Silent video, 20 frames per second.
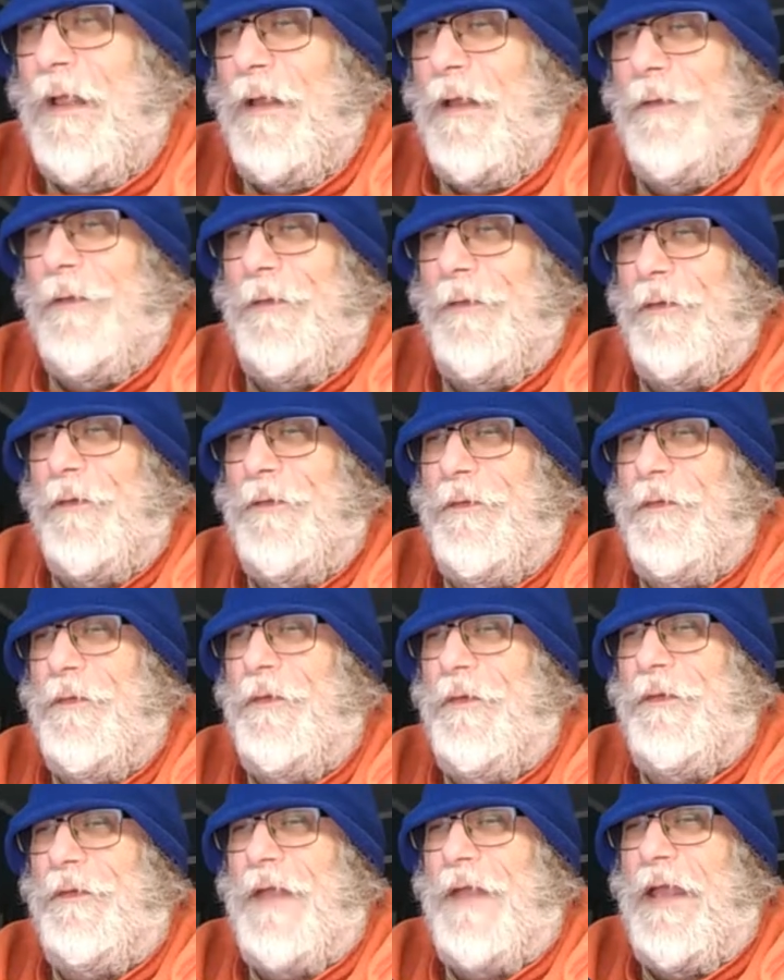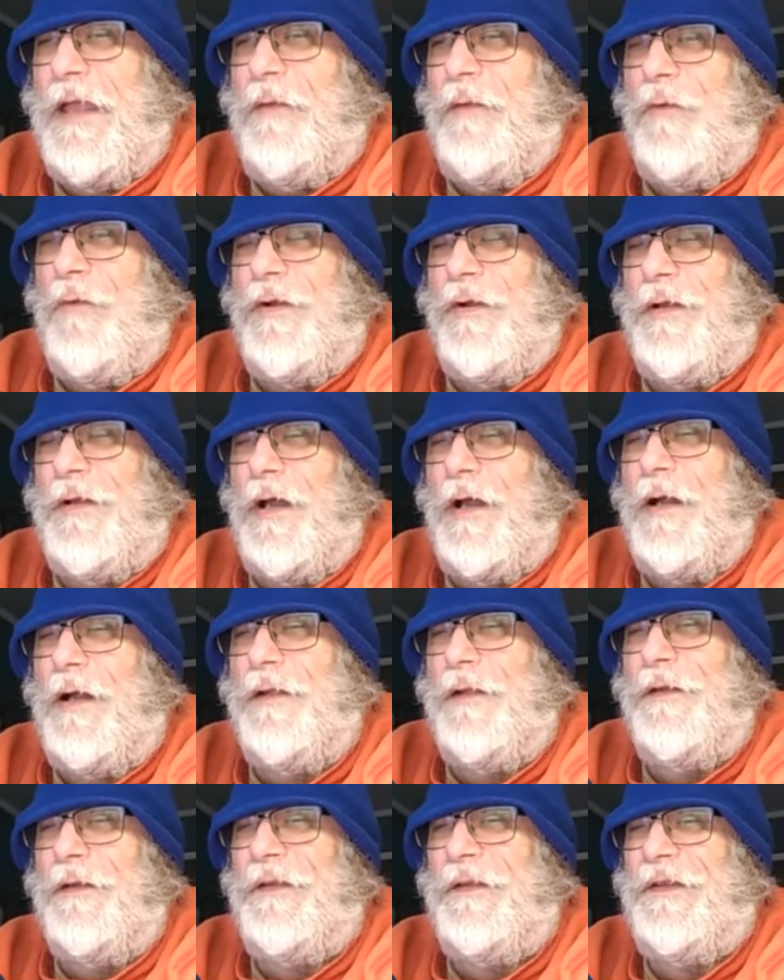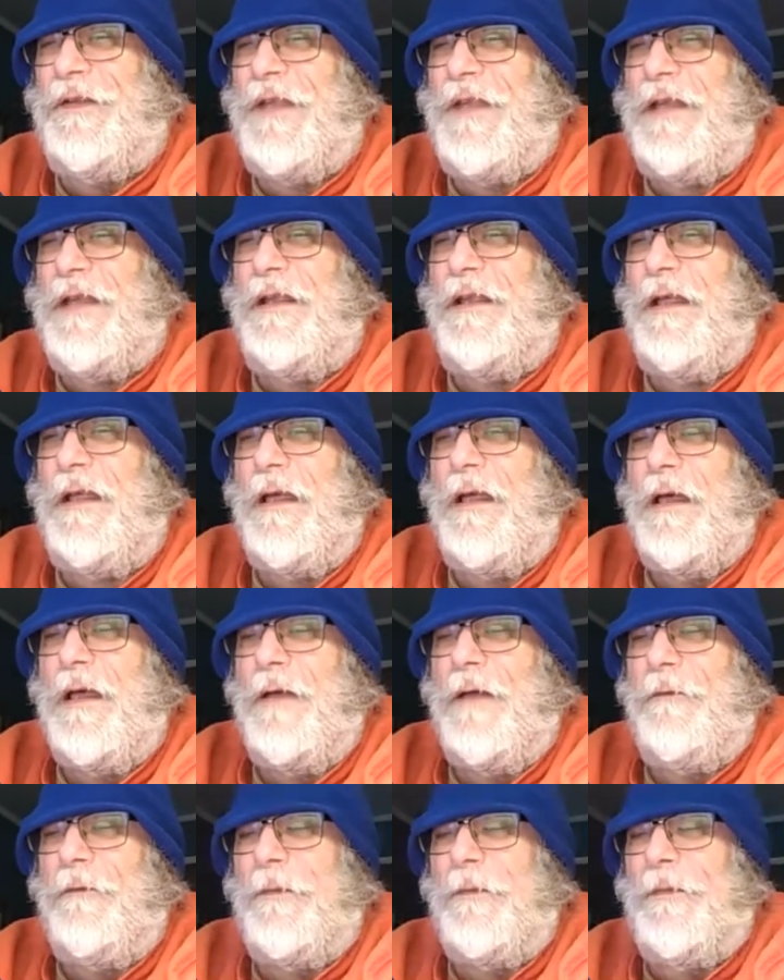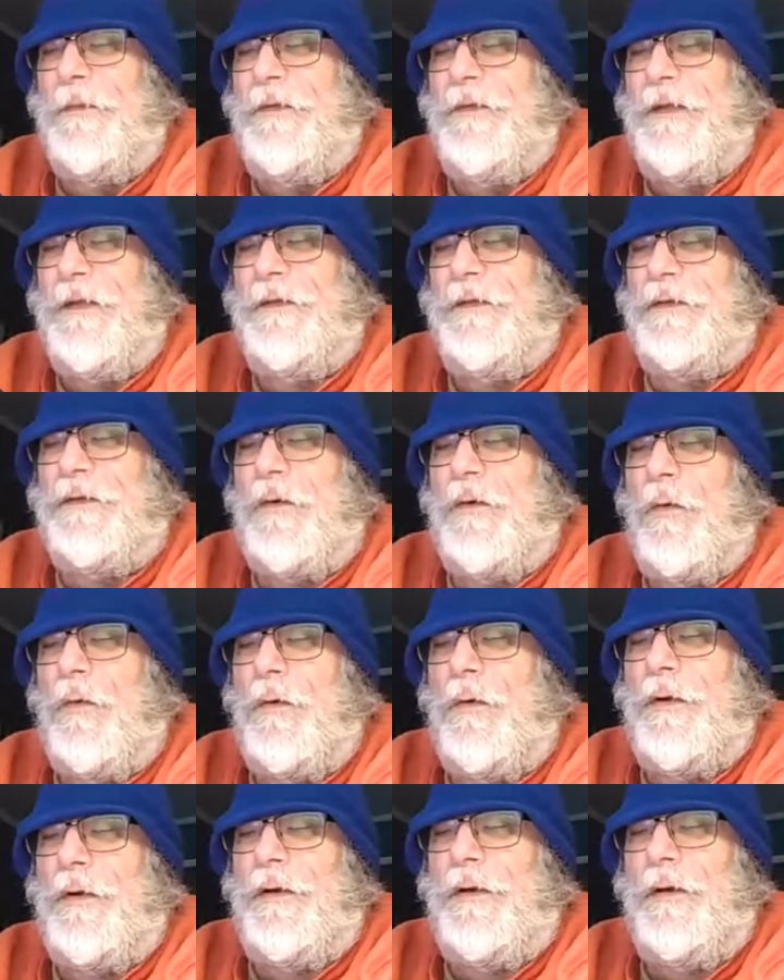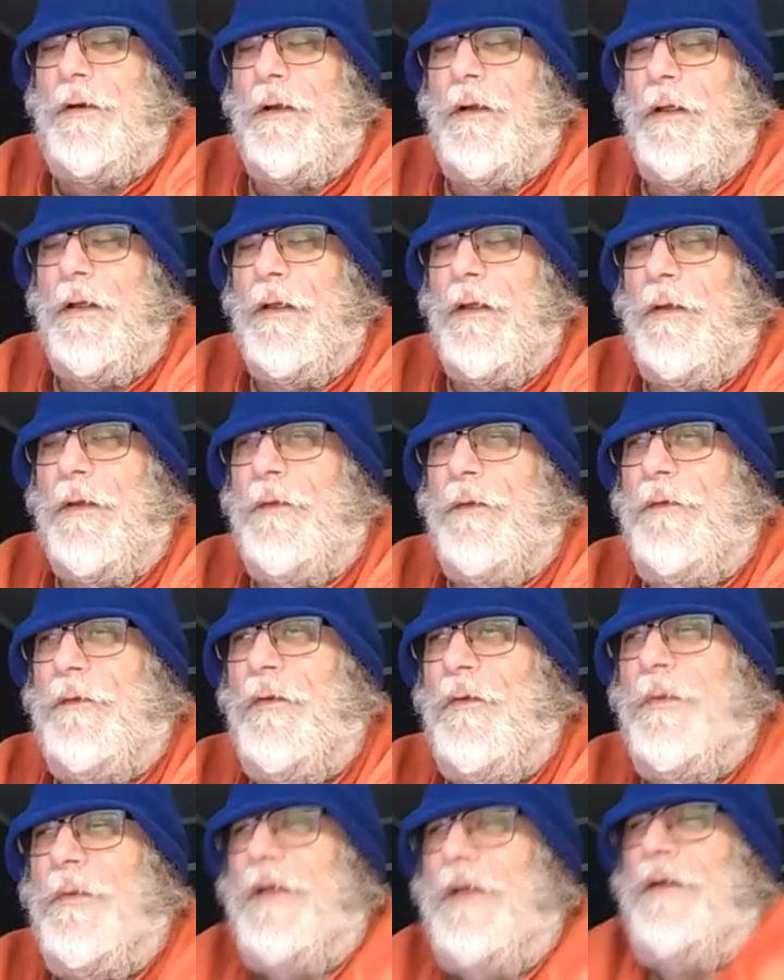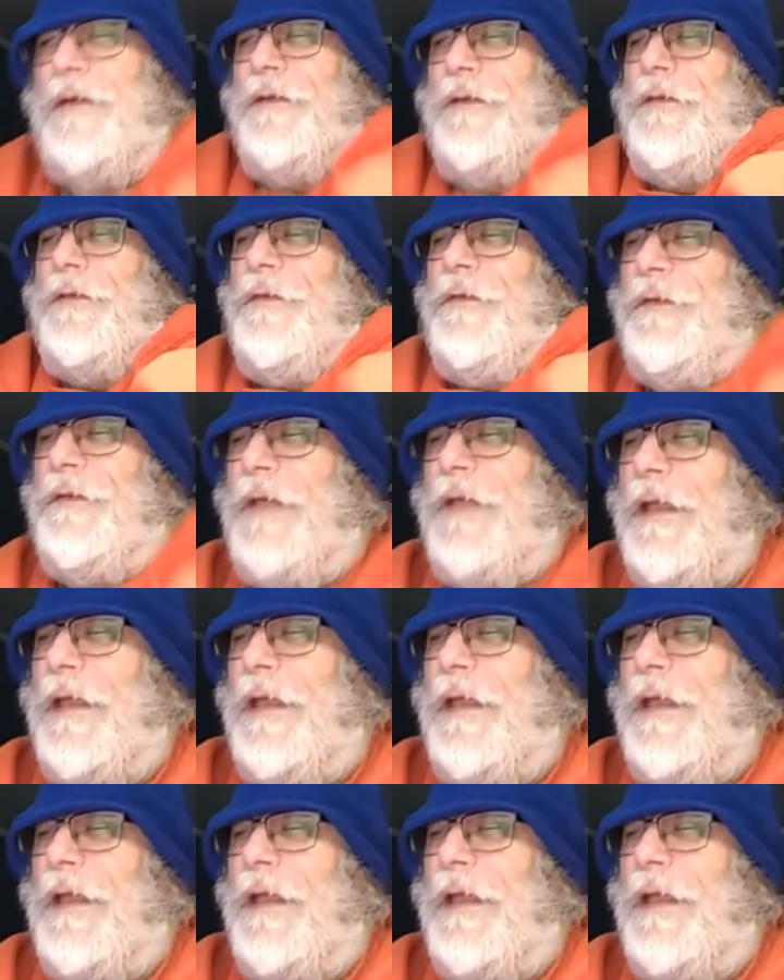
so Tuesday we are talking to Sin from Sin's Corner. She'll be here Tuesday